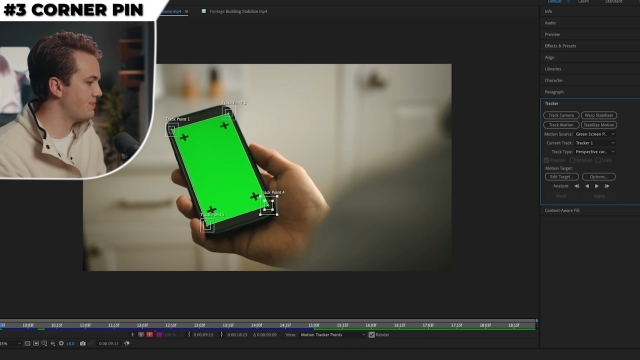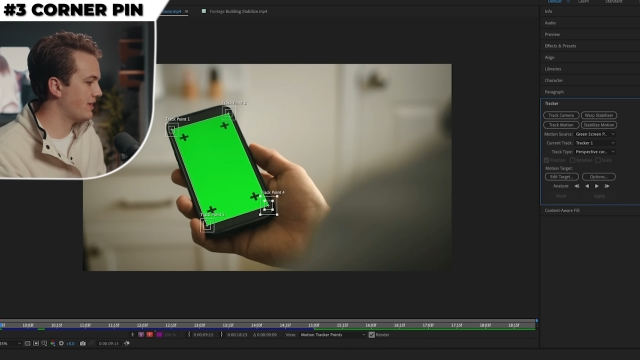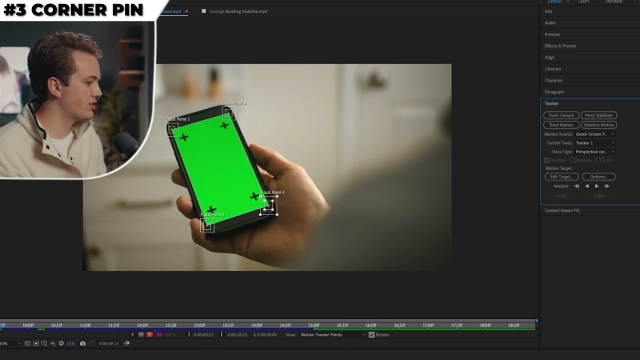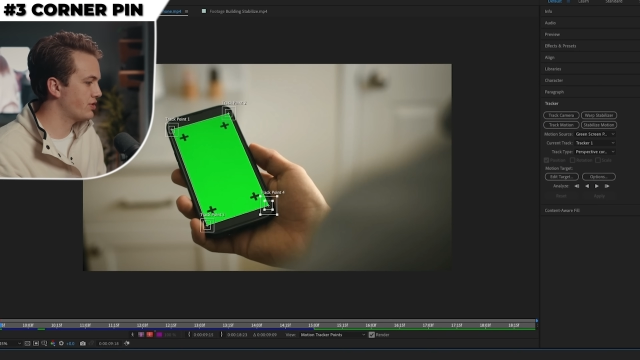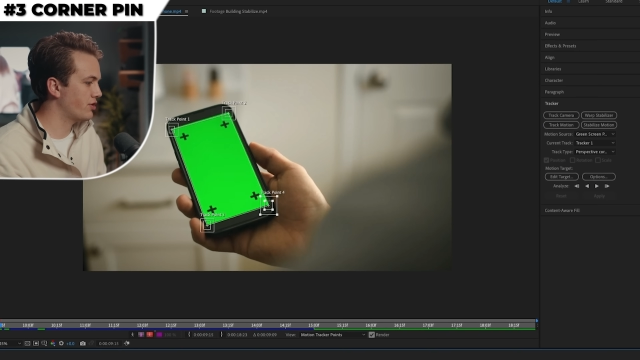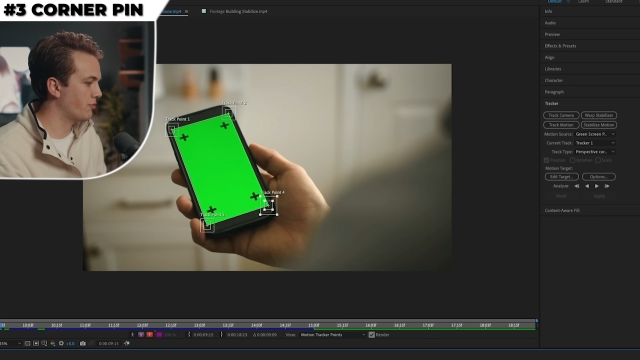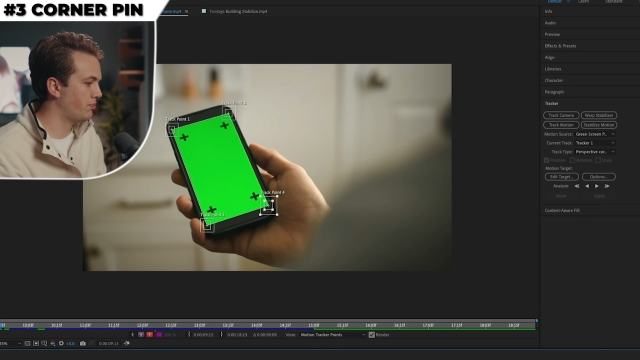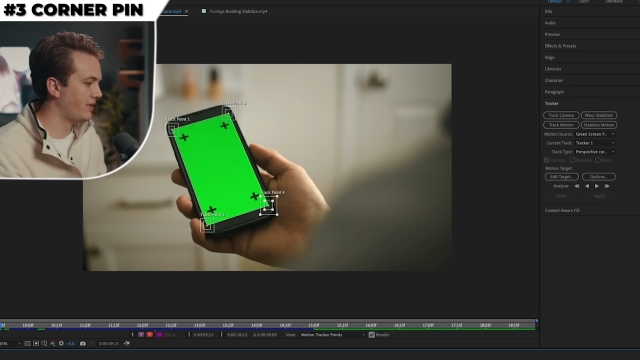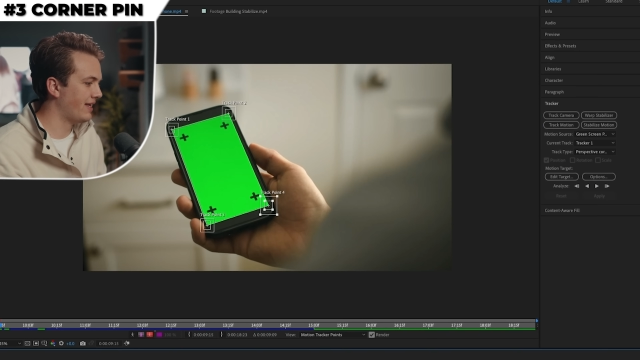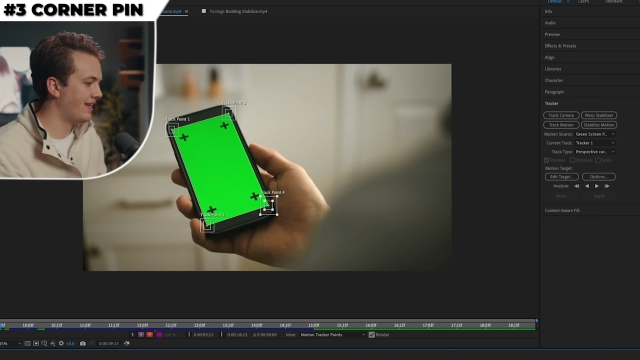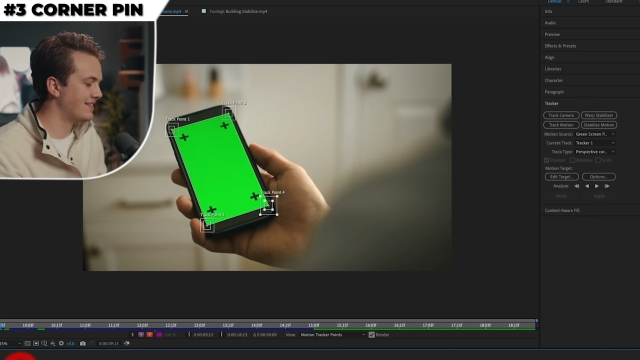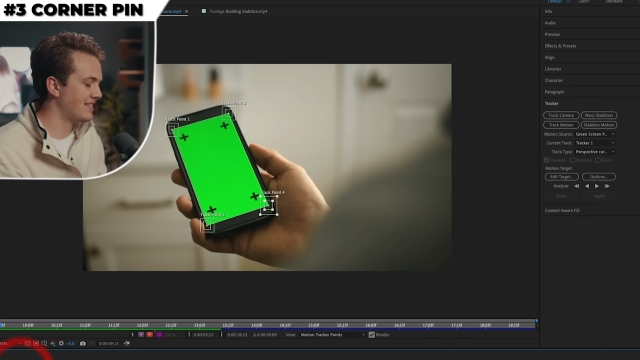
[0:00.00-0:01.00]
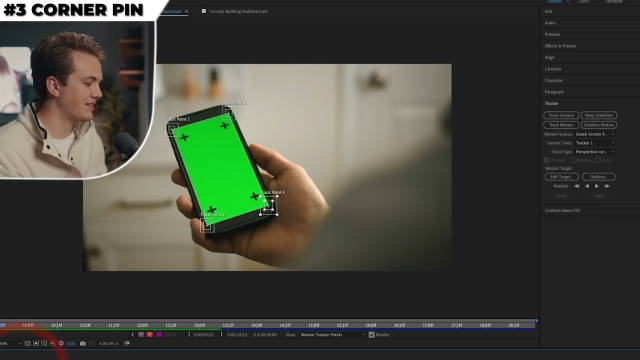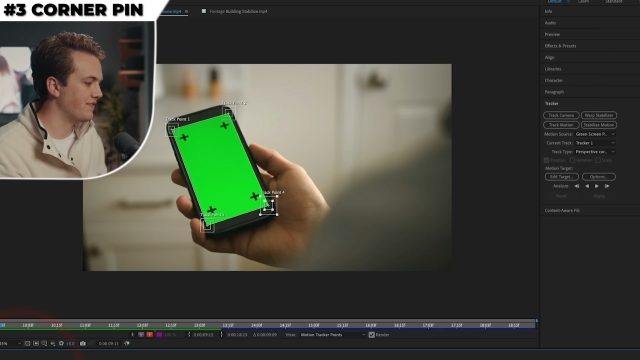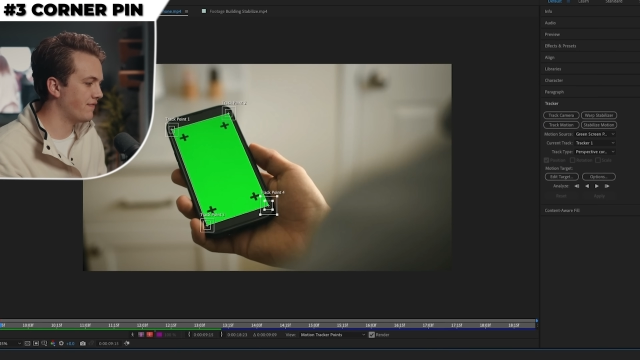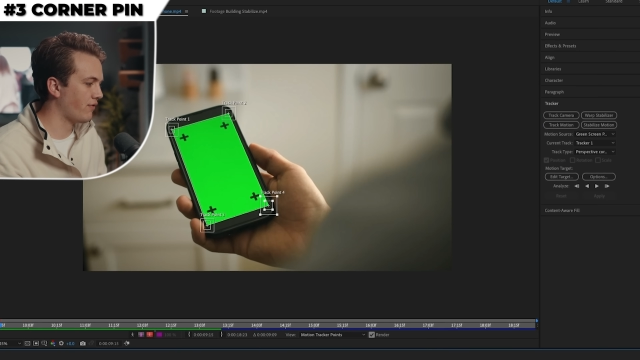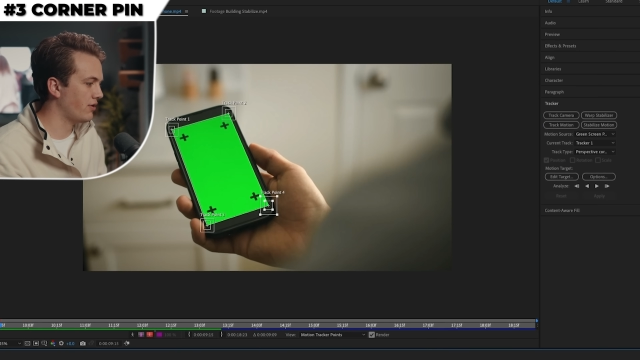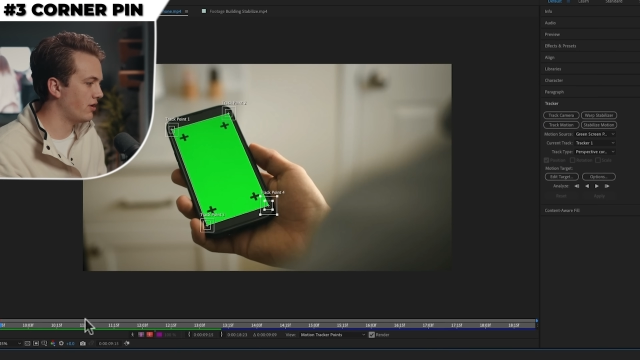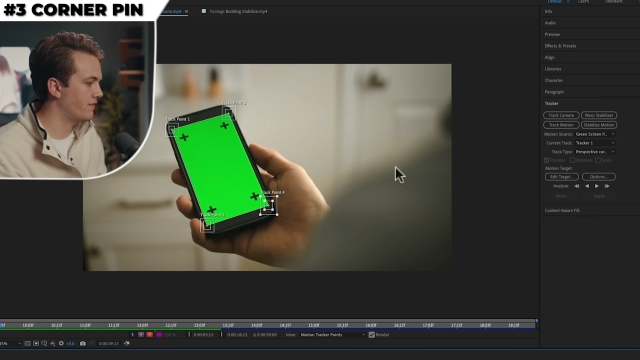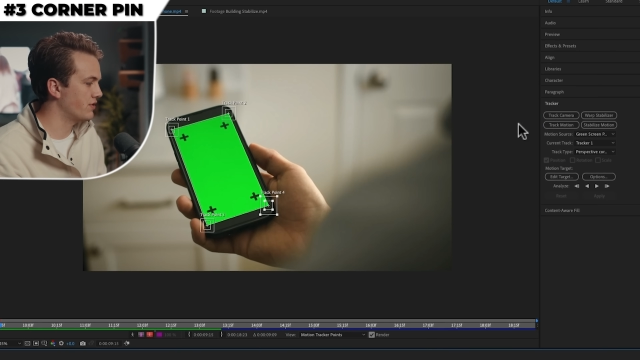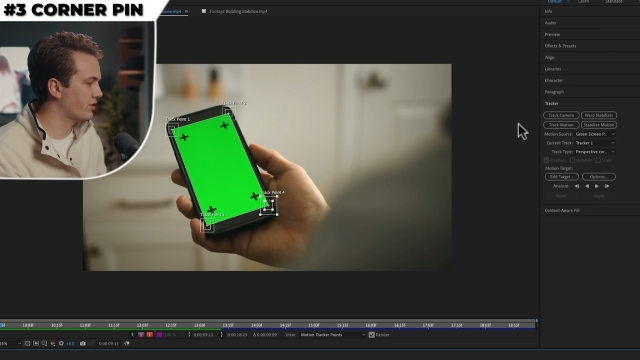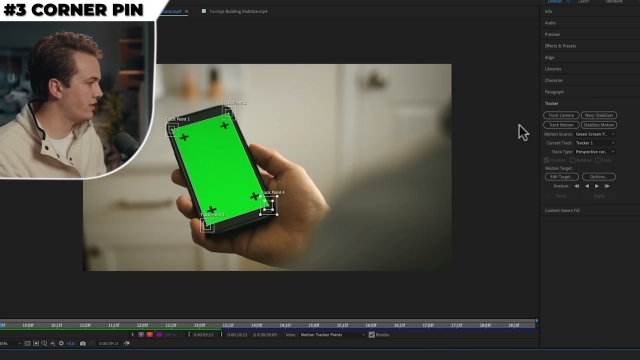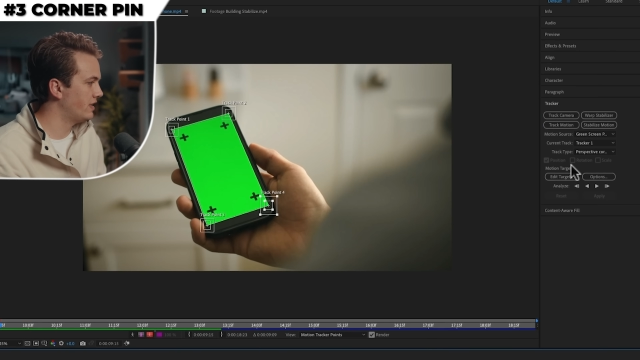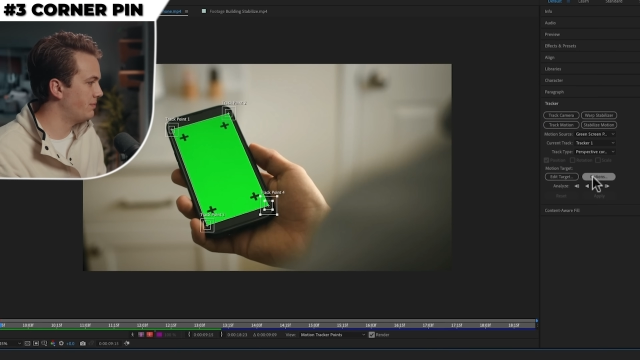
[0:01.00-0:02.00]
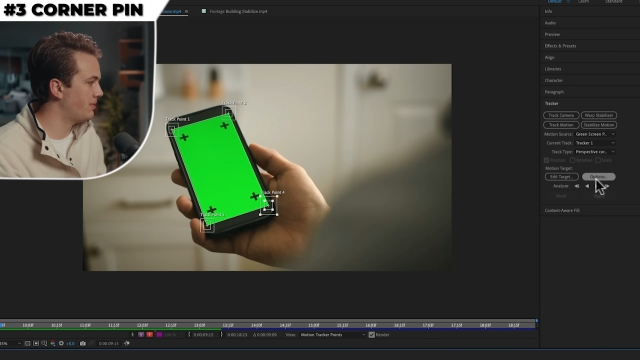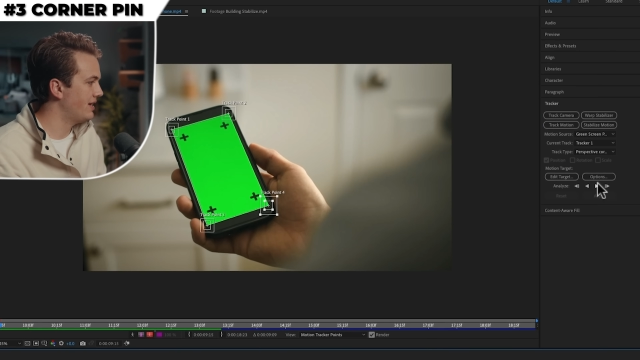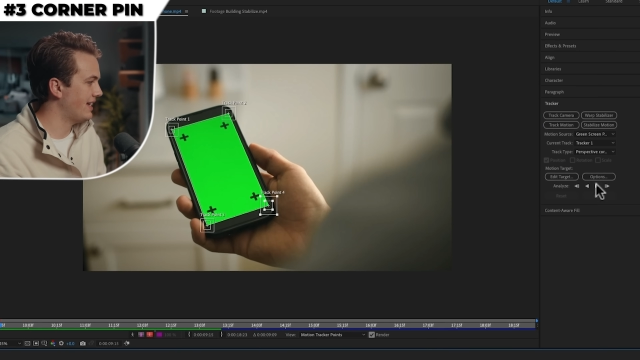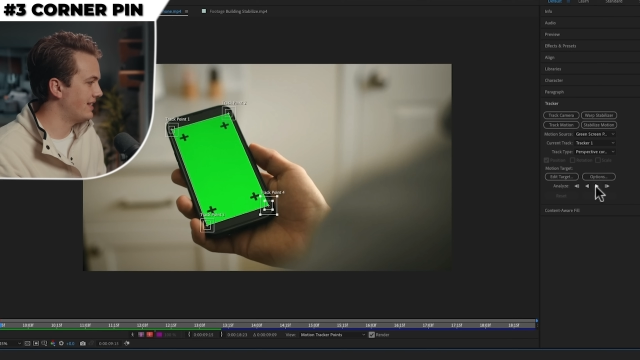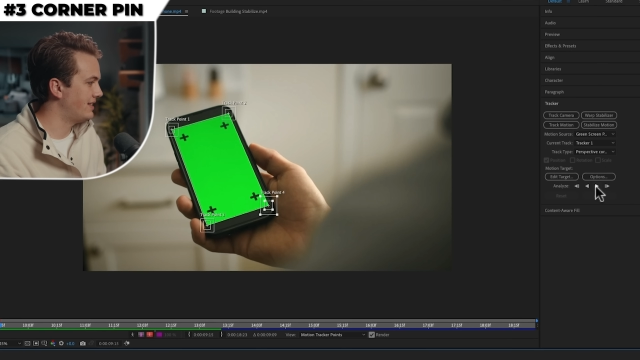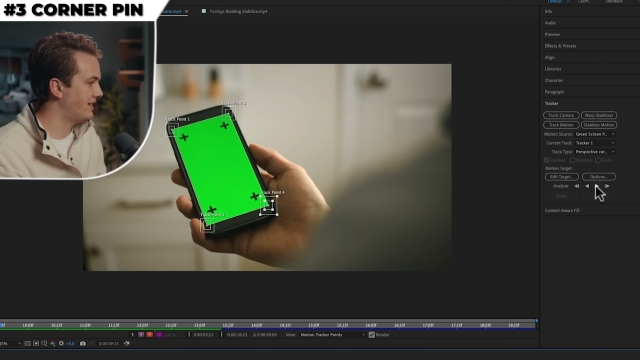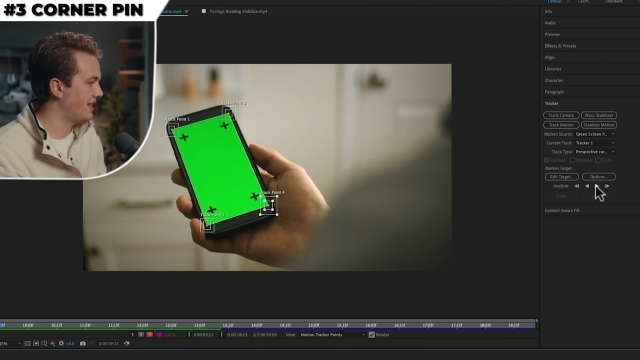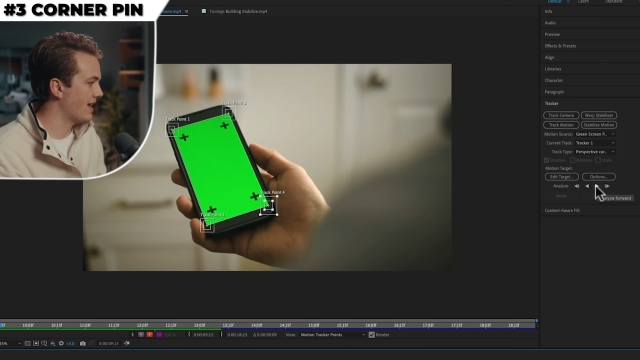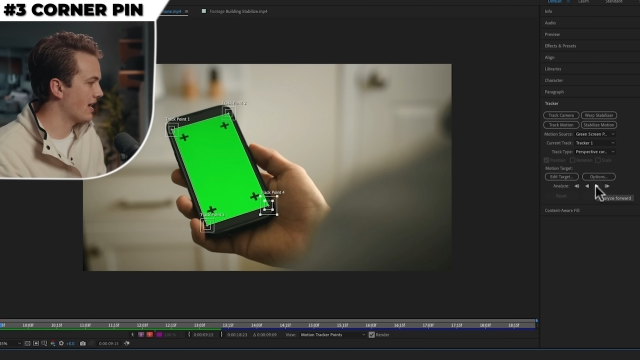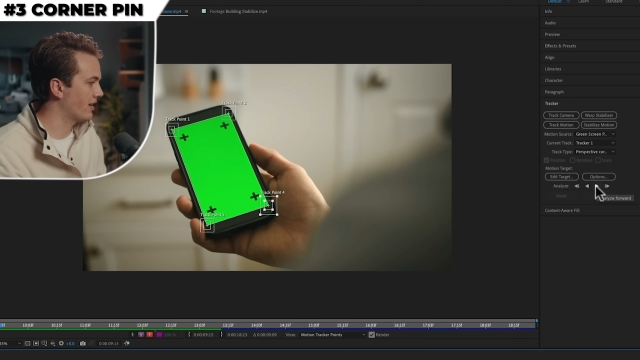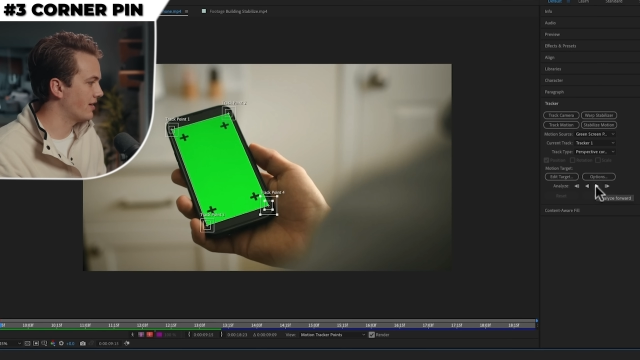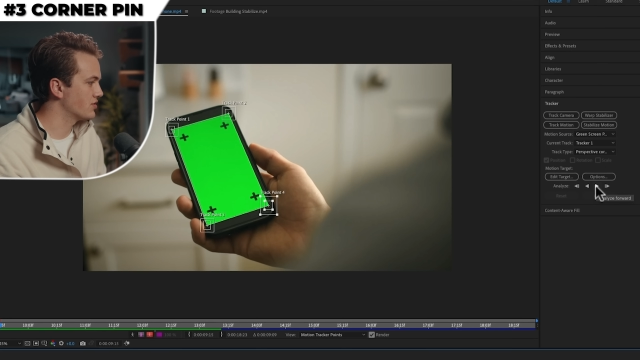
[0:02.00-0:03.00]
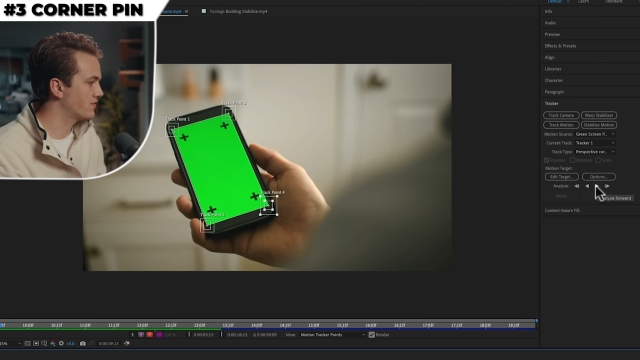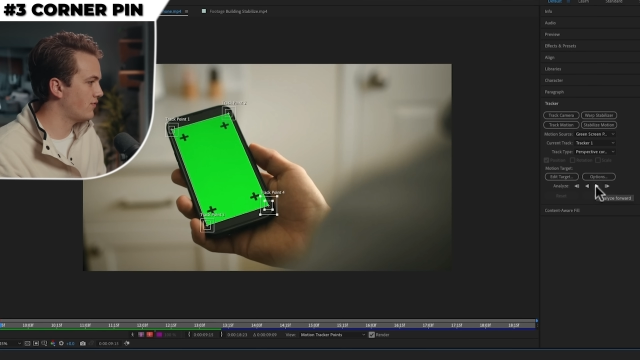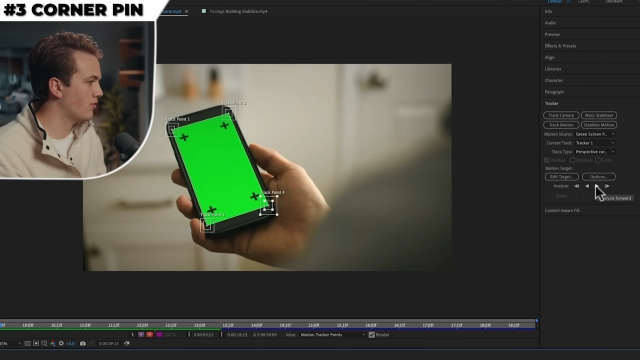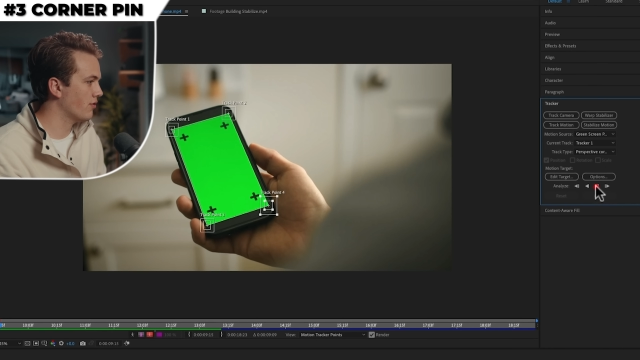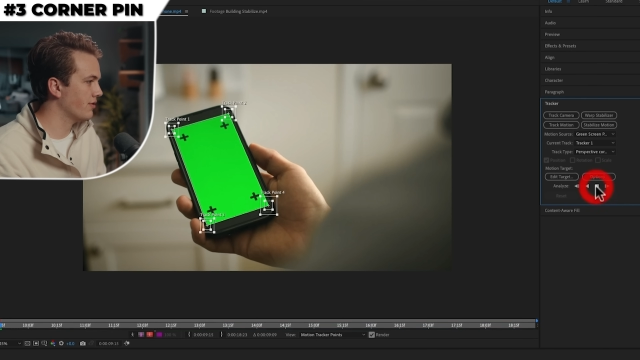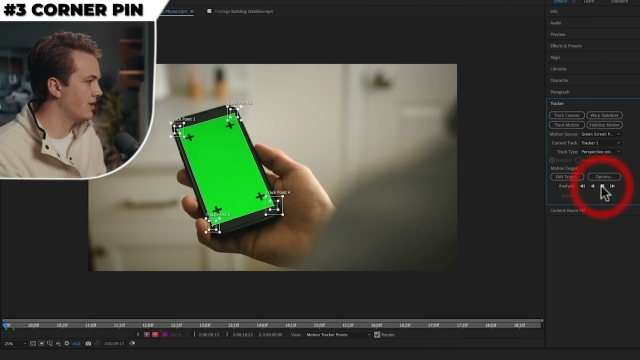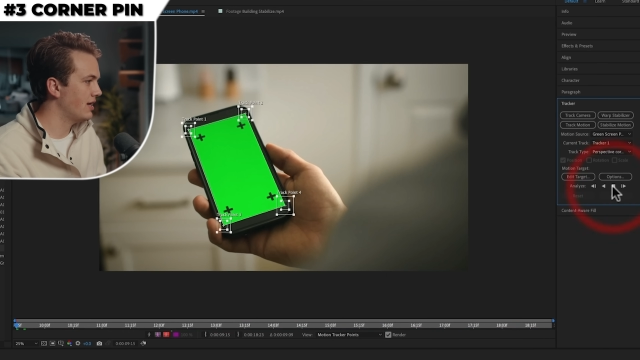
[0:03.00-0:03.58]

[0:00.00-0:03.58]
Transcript: Make sure your playhead is at the front of your clip and hit analyze forward.